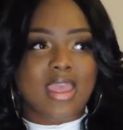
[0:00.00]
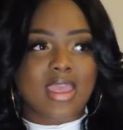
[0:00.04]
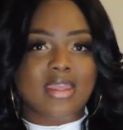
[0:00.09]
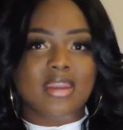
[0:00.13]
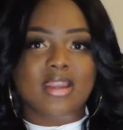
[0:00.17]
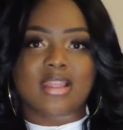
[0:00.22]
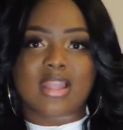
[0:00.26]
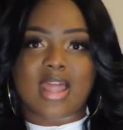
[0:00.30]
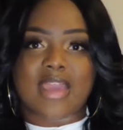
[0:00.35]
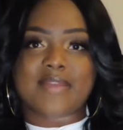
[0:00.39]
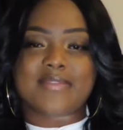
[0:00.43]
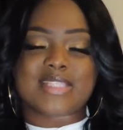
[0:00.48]

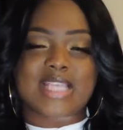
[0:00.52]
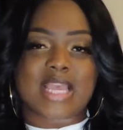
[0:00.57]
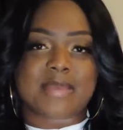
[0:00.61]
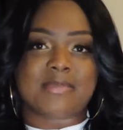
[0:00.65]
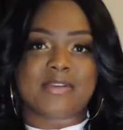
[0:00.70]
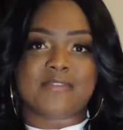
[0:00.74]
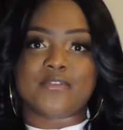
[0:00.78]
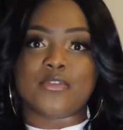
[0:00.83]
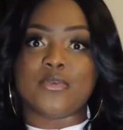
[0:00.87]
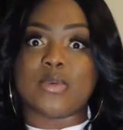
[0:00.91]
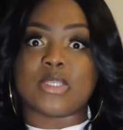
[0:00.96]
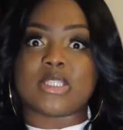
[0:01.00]
in a
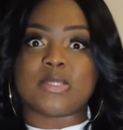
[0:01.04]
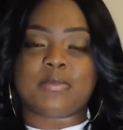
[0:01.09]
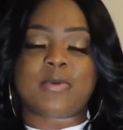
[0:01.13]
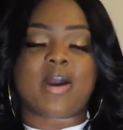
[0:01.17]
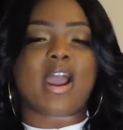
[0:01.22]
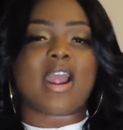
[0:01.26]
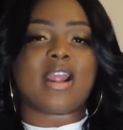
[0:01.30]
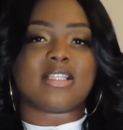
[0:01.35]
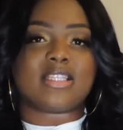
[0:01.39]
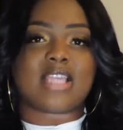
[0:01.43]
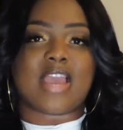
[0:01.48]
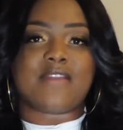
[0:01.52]
lifetime, if you
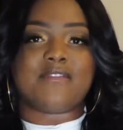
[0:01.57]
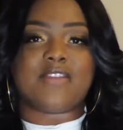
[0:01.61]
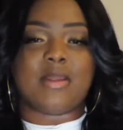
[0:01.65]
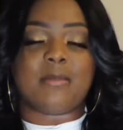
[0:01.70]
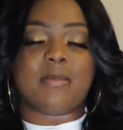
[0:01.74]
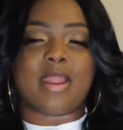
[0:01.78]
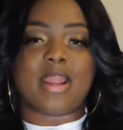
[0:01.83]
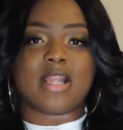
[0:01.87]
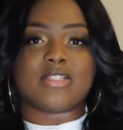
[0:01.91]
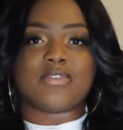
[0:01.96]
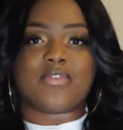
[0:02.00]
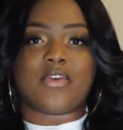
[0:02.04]
aspire to have
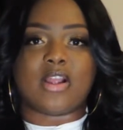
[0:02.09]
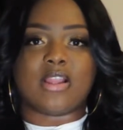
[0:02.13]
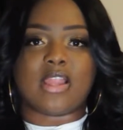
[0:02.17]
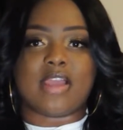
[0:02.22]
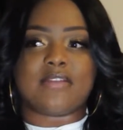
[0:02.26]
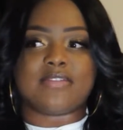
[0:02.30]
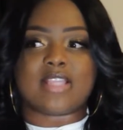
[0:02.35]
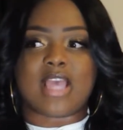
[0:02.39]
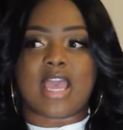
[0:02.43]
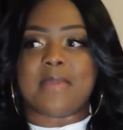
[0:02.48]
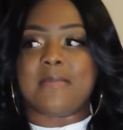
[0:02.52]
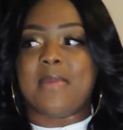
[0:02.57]
your marriage for a
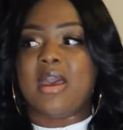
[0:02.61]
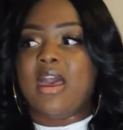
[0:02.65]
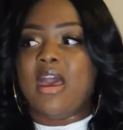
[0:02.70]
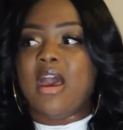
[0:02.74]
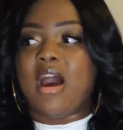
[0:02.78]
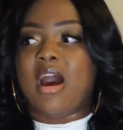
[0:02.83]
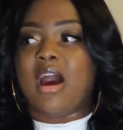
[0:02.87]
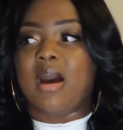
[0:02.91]
lifetime,